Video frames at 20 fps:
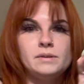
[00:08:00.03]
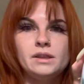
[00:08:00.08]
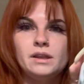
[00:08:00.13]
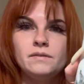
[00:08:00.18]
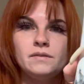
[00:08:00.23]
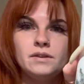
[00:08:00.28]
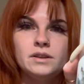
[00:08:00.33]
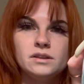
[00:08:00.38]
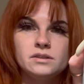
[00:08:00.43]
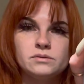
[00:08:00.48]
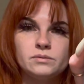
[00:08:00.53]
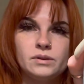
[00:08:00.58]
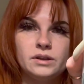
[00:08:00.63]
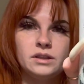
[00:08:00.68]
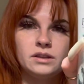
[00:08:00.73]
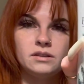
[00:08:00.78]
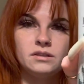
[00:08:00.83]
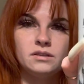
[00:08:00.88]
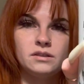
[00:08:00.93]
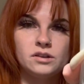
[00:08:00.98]
loving this
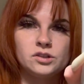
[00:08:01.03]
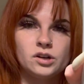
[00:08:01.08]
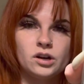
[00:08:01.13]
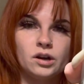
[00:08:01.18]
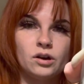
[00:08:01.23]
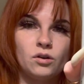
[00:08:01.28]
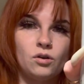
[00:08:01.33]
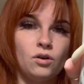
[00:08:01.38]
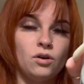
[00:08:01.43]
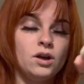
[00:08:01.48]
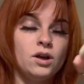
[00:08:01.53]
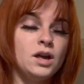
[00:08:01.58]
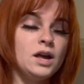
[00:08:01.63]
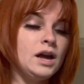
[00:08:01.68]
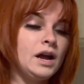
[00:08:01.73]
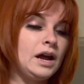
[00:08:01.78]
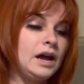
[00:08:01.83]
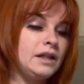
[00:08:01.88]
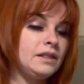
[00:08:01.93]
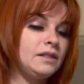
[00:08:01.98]
one, the charcoal.
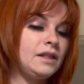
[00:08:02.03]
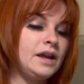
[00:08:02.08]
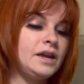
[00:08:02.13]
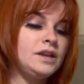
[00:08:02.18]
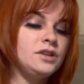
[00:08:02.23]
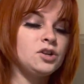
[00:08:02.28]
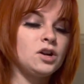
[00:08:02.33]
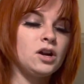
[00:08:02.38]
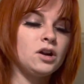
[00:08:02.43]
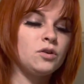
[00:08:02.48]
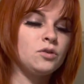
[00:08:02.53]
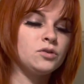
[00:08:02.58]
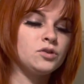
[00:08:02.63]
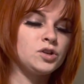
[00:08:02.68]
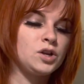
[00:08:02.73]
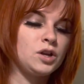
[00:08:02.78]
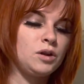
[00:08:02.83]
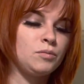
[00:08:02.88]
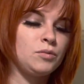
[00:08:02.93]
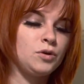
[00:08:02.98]
I like charcoal
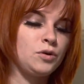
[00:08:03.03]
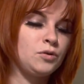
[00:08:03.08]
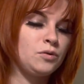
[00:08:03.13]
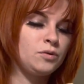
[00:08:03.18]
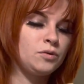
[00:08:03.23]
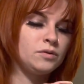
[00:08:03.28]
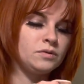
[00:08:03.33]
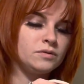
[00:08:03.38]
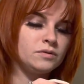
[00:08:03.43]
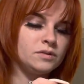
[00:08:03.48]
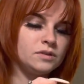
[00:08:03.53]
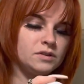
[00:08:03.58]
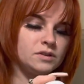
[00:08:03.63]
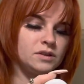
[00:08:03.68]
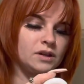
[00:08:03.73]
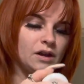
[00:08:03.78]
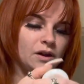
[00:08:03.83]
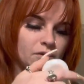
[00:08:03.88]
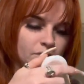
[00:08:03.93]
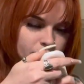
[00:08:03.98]
shampoo,
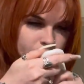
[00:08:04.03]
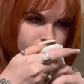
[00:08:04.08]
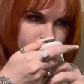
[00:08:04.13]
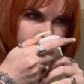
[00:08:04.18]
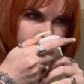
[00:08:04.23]
so.